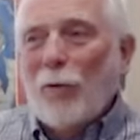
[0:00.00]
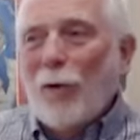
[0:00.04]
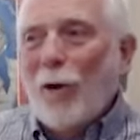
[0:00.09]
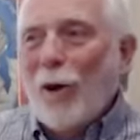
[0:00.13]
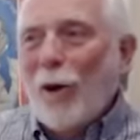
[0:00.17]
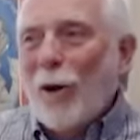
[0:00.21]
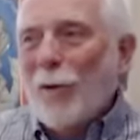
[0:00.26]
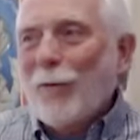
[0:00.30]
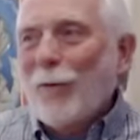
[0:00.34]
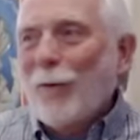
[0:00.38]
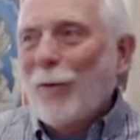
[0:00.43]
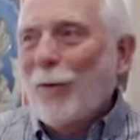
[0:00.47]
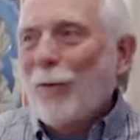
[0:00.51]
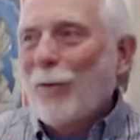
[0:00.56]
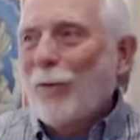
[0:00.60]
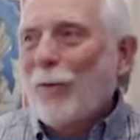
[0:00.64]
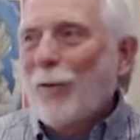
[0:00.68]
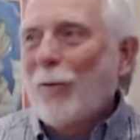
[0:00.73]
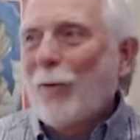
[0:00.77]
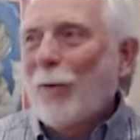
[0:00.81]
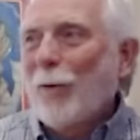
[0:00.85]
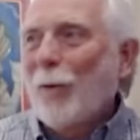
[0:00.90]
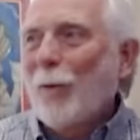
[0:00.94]
off the
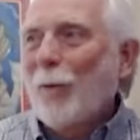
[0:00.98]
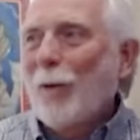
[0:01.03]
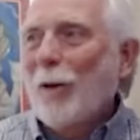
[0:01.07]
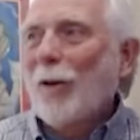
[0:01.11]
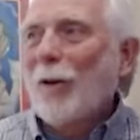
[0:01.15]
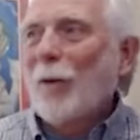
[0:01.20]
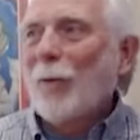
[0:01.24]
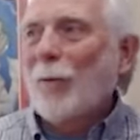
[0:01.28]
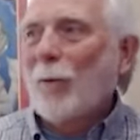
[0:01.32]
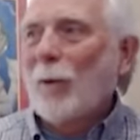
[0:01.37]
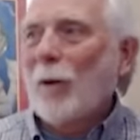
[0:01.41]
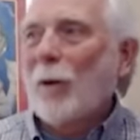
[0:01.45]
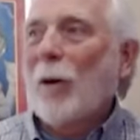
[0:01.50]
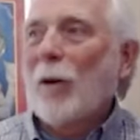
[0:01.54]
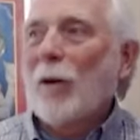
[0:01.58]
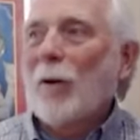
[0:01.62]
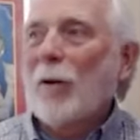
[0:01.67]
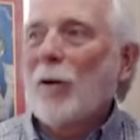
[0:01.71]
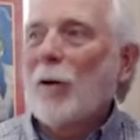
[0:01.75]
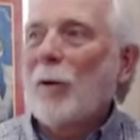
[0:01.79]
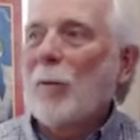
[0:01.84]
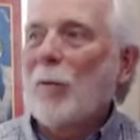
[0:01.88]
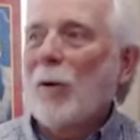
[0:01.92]
stuff that we don't
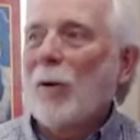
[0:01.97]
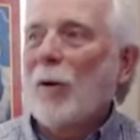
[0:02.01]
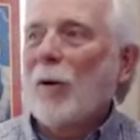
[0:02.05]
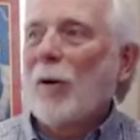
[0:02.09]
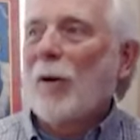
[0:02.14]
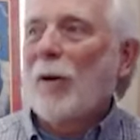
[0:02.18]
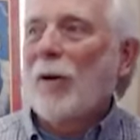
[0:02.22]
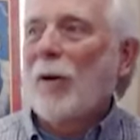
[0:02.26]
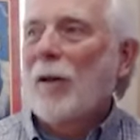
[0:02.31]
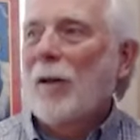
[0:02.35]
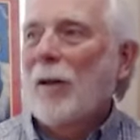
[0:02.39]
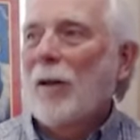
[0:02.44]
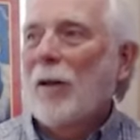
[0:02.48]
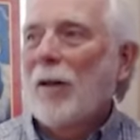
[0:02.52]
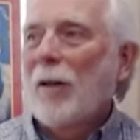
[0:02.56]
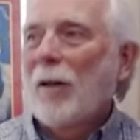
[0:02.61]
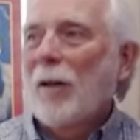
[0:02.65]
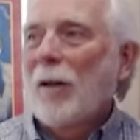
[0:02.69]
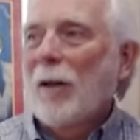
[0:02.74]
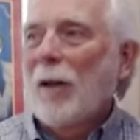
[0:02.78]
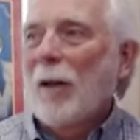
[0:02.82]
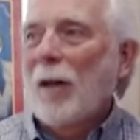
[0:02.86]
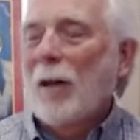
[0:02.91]
require anymore.
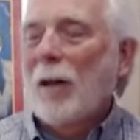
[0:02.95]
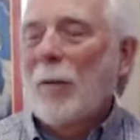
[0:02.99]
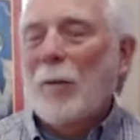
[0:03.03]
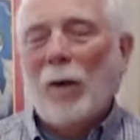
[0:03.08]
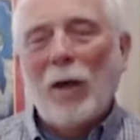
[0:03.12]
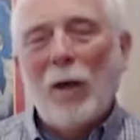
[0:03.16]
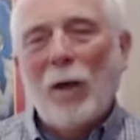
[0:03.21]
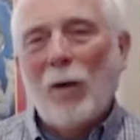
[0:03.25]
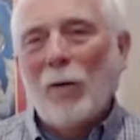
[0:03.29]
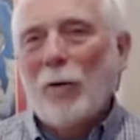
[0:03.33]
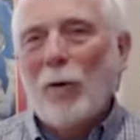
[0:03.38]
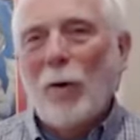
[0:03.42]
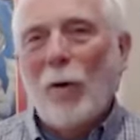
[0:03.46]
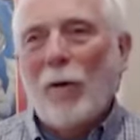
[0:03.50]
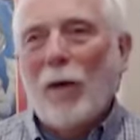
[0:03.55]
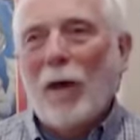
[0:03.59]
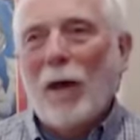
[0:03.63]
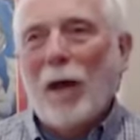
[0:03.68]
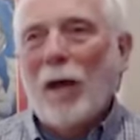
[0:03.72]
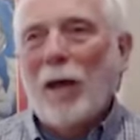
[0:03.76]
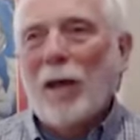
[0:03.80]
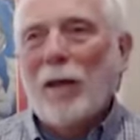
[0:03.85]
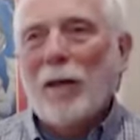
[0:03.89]
And we all know
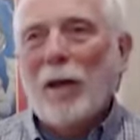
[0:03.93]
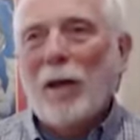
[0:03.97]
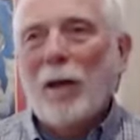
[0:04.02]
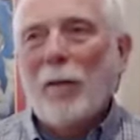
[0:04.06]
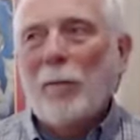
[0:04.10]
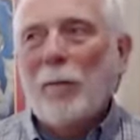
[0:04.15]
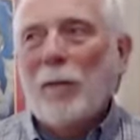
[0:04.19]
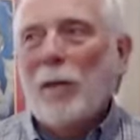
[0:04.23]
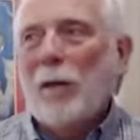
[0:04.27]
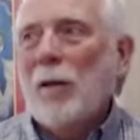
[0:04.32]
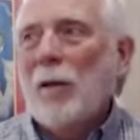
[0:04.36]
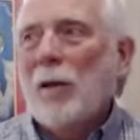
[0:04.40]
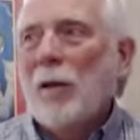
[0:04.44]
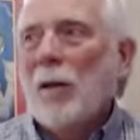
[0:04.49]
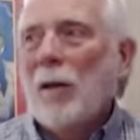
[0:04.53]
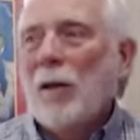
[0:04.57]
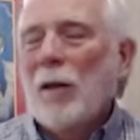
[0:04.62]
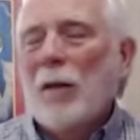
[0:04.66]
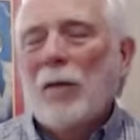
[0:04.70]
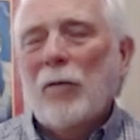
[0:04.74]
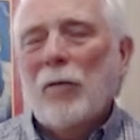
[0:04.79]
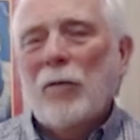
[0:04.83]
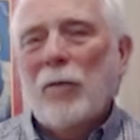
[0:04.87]
that. I mean,
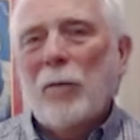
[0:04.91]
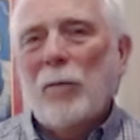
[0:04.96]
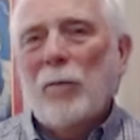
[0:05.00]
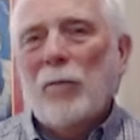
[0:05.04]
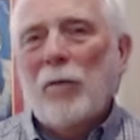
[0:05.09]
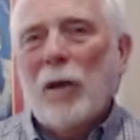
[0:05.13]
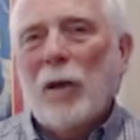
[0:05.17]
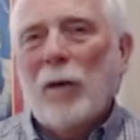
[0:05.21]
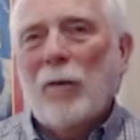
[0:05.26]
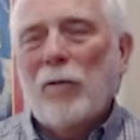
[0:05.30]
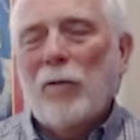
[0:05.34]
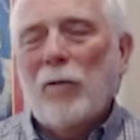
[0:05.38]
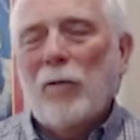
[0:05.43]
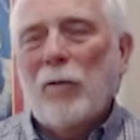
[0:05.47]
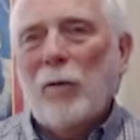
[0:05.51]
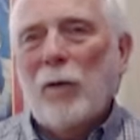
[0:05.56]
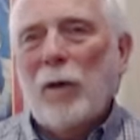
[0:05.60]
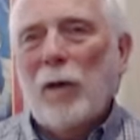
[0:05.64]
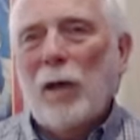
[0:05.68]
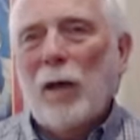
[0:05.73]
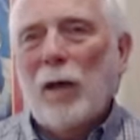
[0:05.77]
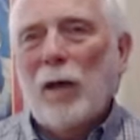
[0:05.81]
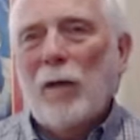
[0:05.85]
sometimes if
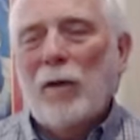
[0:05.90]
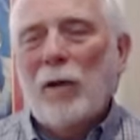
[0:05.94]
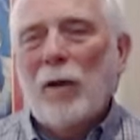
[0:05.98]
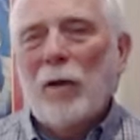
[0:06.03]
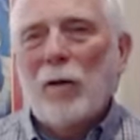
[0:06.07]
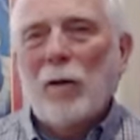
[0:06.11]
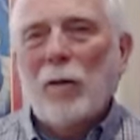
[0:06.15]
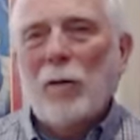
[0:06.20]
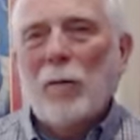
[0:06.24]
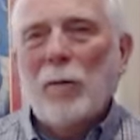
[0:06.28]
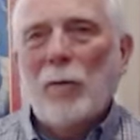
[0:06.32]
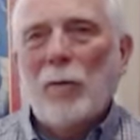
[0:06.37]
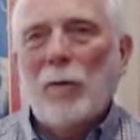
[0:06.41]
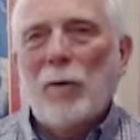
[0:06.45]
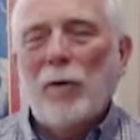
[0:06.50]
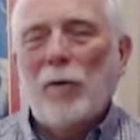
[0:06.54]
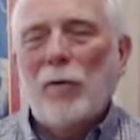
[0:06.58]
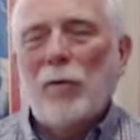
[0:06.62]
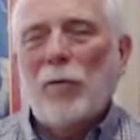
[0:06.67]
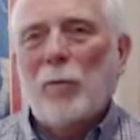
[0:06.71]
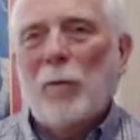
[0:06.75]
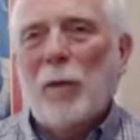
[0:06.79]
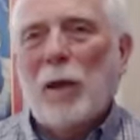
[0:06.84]
we have an argument with
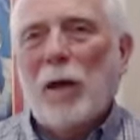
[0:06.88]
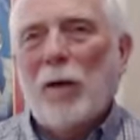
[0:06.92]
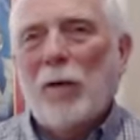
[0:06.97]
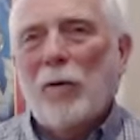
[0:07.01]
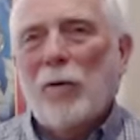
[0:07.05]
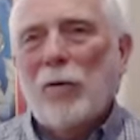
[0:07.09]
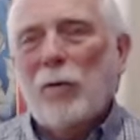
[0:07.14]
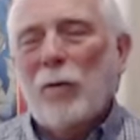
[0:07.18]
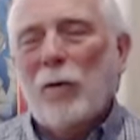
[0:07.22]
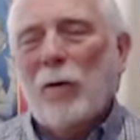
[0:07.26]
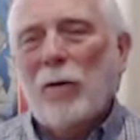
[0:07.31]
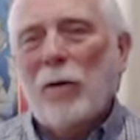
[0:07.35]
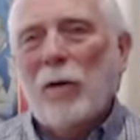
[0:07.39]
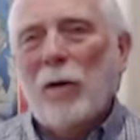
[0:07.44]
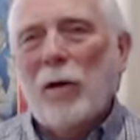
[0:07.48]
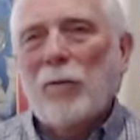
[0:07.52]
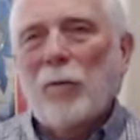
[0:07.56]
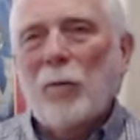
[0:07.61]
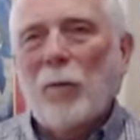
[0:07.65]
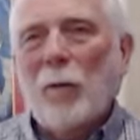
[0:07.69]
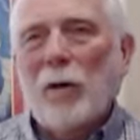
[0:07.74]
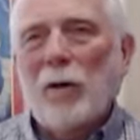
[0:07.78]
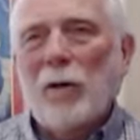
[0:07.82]
our spouse or a
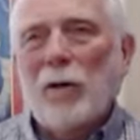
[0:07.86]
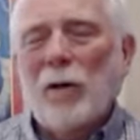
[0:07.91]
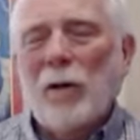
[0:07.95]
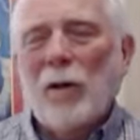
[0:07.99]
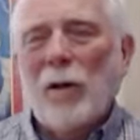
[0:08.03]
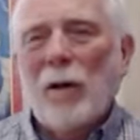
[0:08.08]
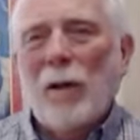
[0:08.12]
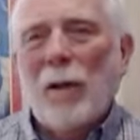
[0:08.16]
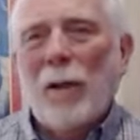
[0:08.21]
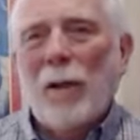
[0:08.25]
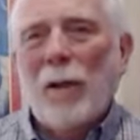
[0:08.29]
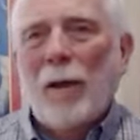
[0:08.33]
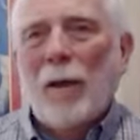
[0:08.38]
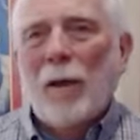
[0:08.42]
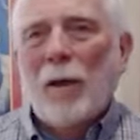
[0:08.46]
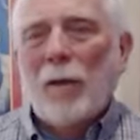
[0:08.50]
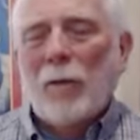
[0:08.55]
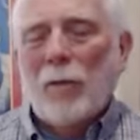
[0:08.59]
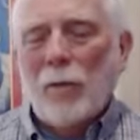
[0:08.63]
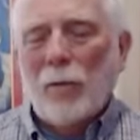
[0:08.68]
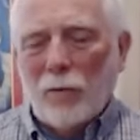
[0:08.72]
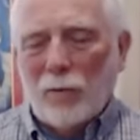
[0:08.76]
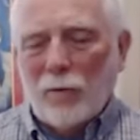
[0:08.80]
loved one,
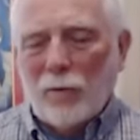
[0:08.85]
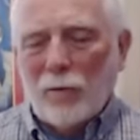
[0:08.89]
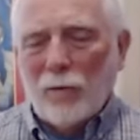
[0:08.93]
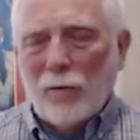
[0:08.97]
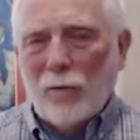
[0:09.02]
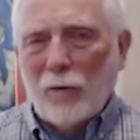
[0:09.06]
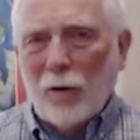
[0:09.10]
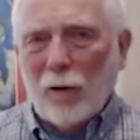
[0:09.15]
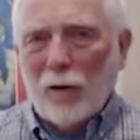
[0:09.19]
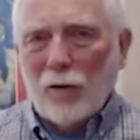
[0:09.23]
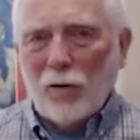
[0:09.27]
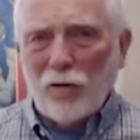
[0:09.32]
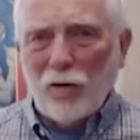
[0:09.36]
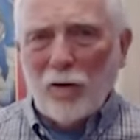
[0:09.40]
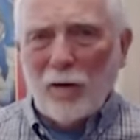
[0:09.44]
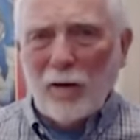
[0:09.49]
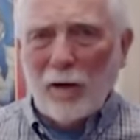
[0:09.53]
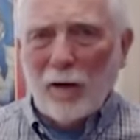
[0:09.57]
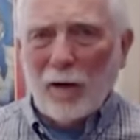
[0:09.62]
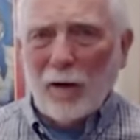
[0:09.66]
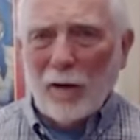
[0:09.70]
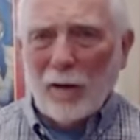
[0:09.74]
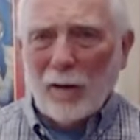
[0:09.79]
there's some friction
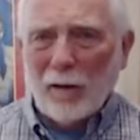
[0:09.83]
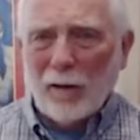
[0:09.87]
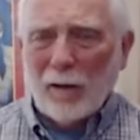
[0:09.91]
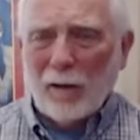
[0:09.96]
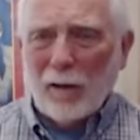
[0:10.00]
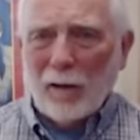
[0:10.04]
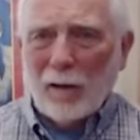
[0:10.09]
there.